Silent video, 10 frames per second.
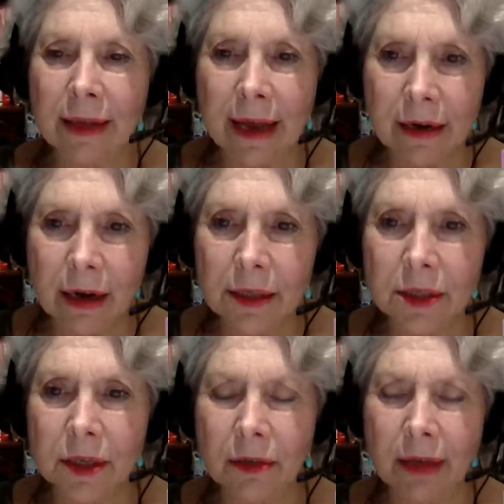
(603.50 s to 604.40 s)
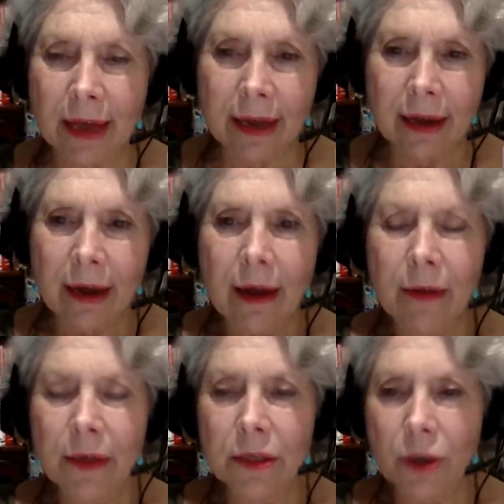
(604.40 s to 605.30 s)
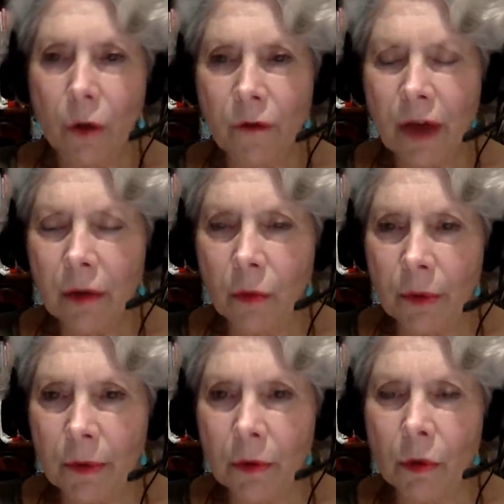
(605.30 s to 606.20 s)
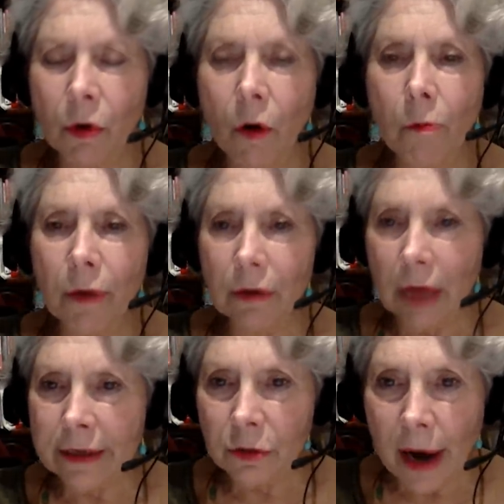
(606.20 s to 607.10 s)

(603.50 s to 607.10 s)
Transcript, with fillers: led us to think that Soviet women were all built like